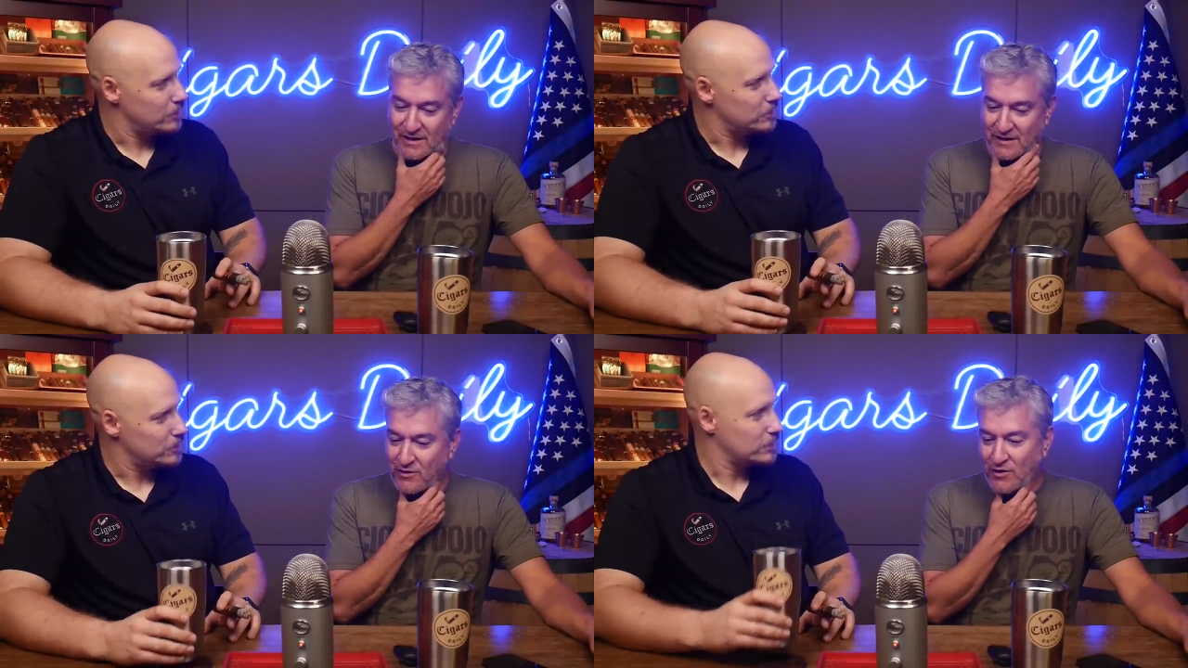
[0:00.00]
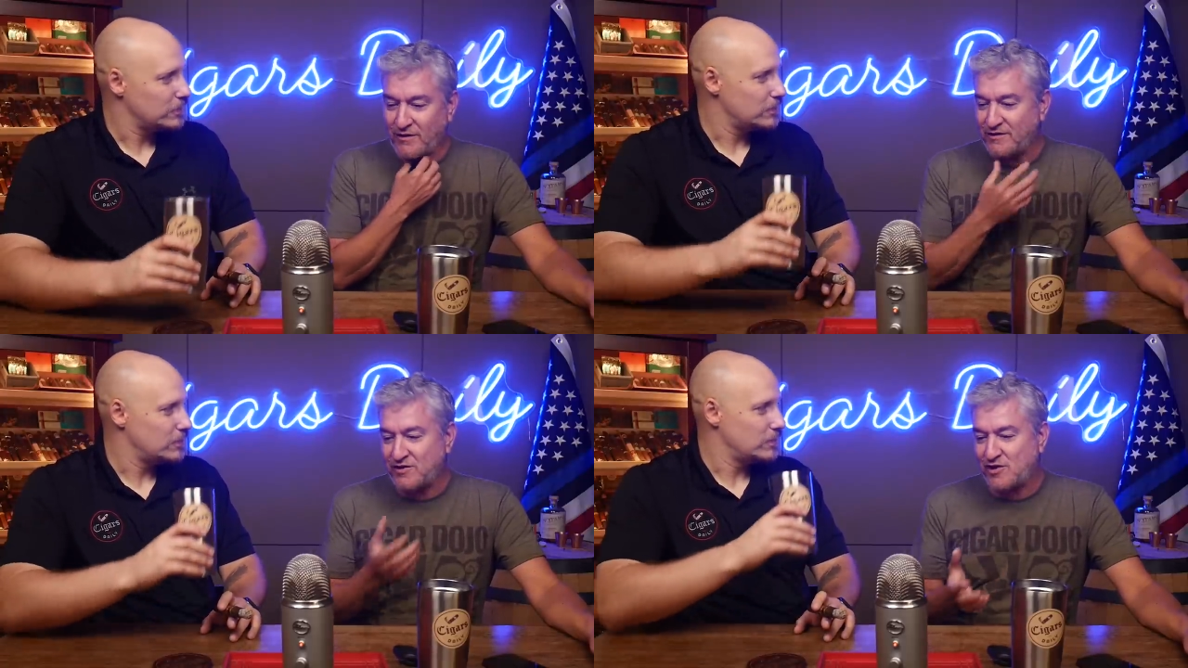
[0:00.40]
Speaker 1: you know,
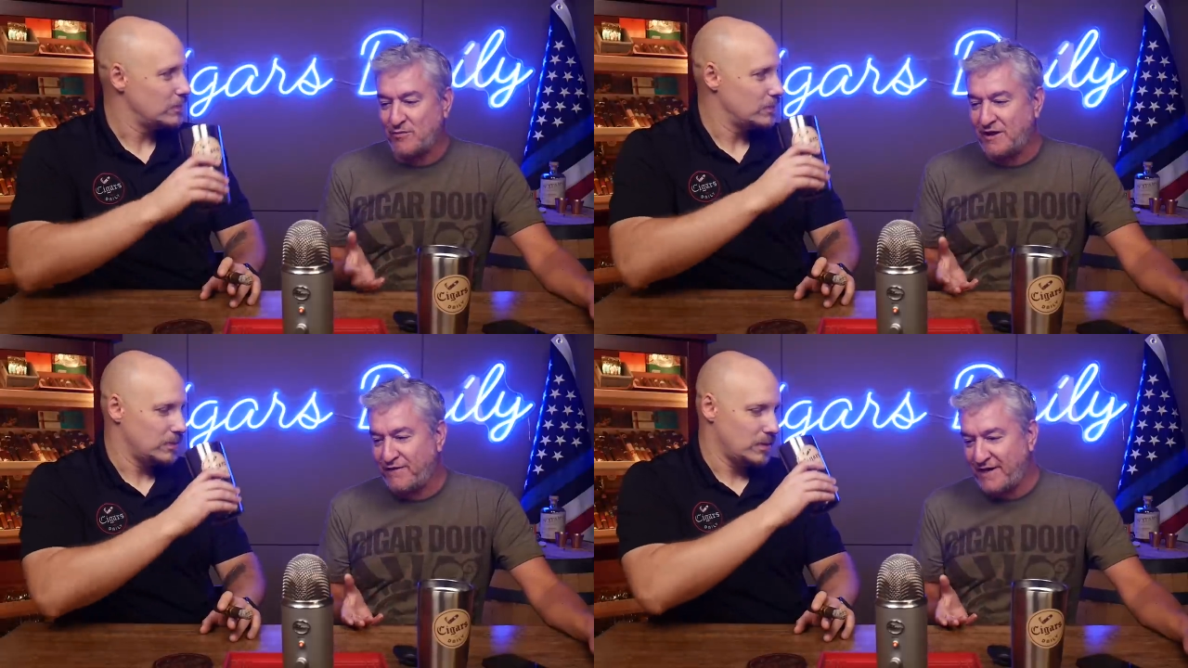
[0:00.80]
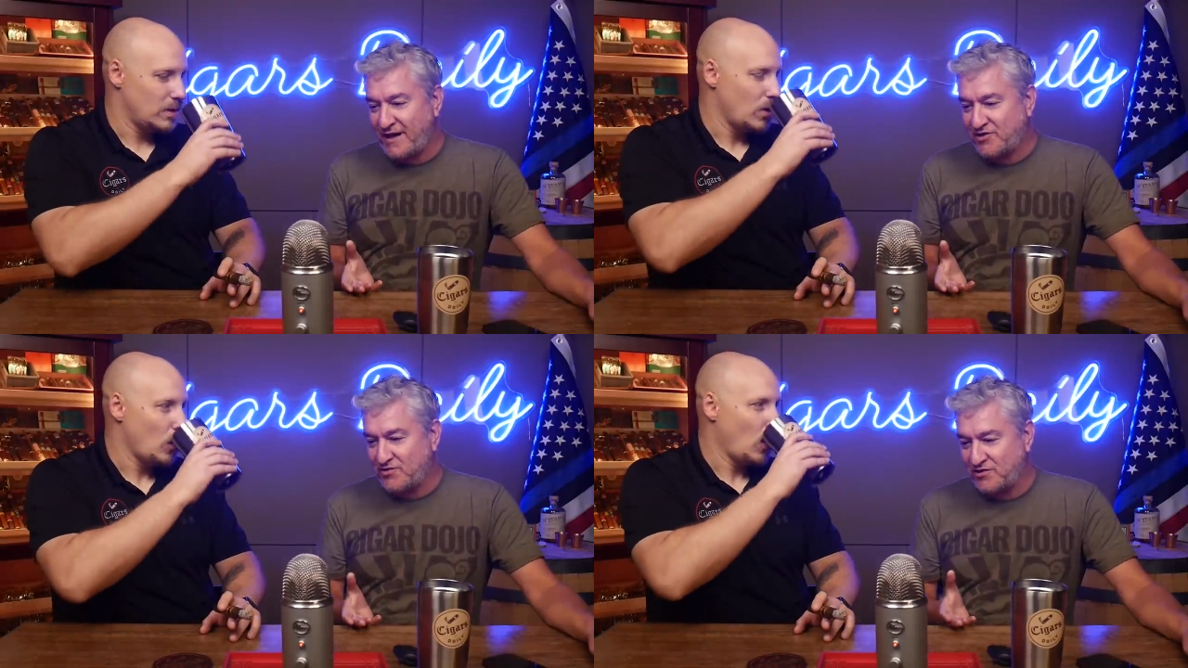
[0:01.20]
there's so many
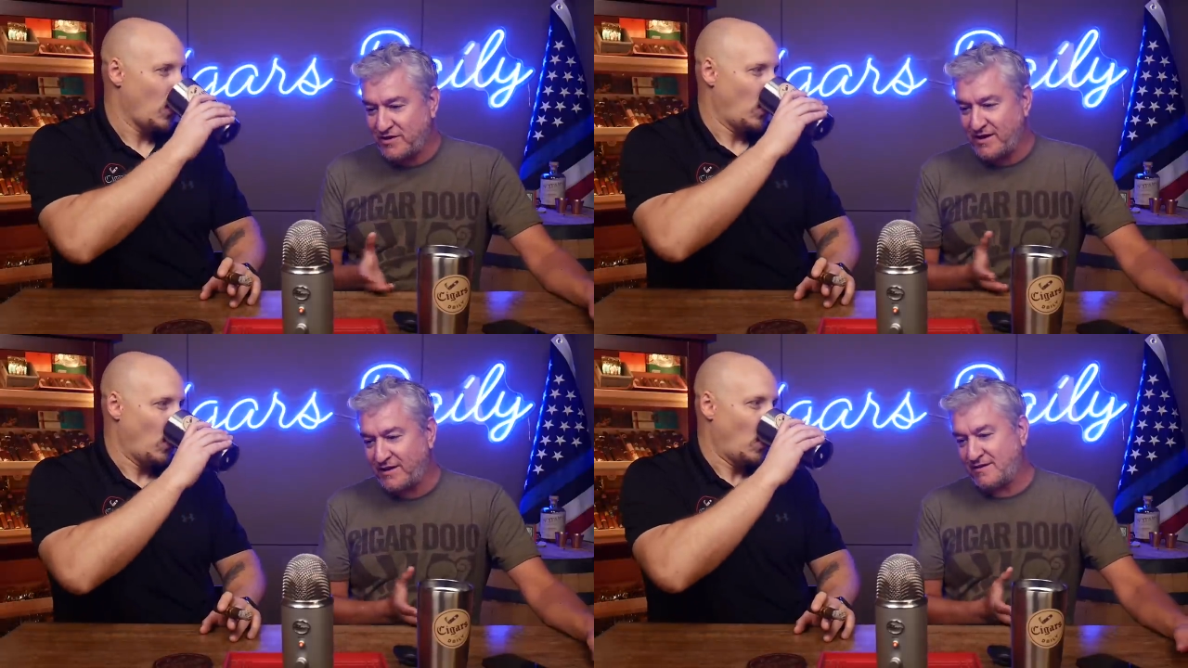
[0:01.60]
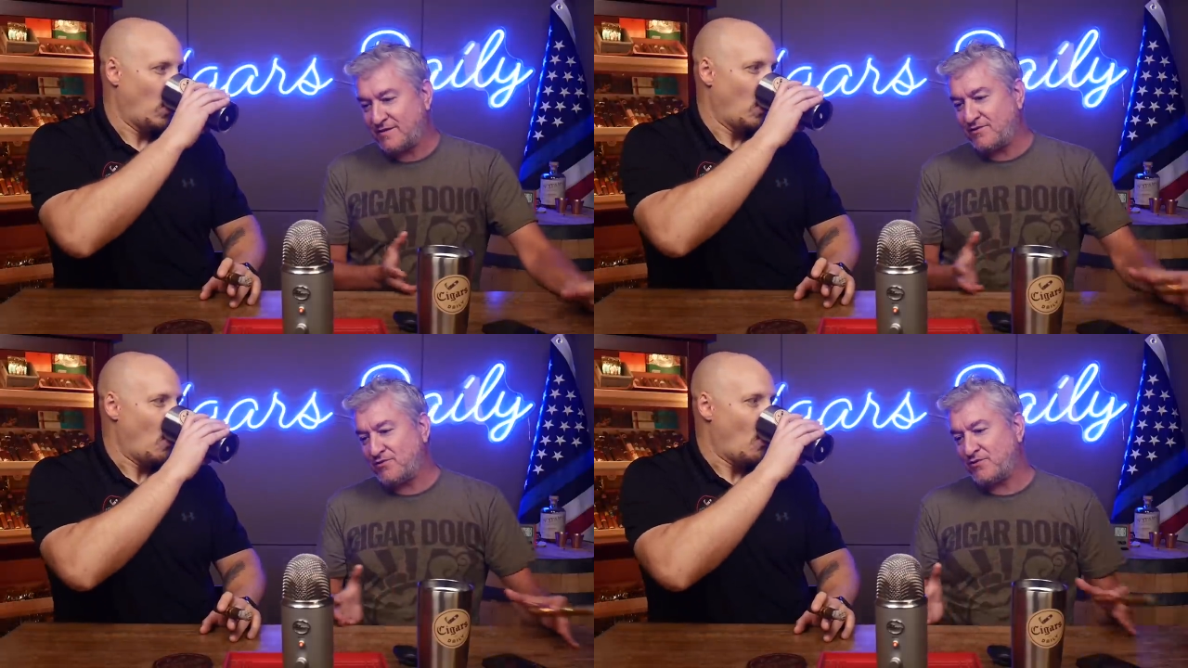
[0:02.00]
factors, like
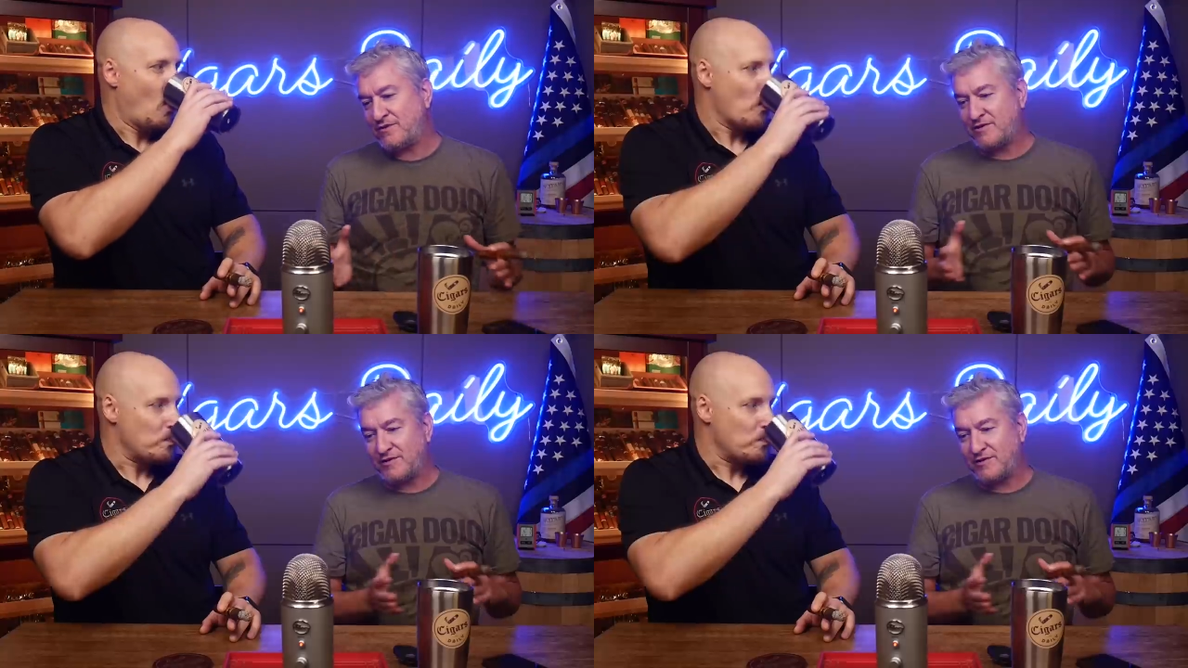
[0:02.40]
do...